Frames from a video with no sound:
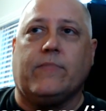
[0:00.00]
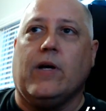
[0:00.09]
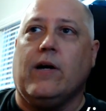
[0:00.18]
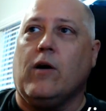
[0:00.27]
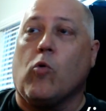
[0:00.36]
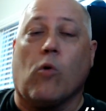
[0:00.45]

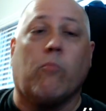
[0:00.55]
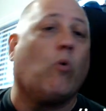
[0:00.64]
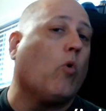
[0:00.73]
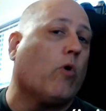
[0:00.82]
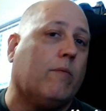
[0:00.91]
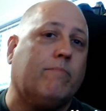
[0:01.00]
or
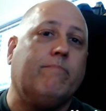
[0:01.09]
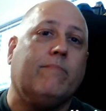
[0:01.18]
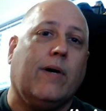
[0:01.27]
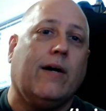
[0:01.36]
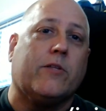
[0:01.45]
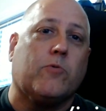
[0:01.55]
boredom,
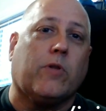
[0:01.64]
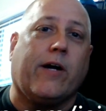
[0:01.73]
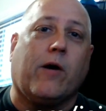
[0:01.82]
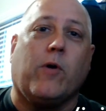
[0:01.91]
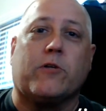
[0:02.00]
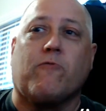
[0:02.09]
it's really a
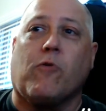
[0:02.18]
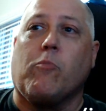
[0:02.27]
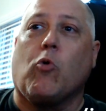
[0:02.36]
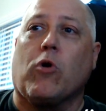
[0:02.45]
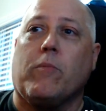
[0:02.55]
quest for boredom.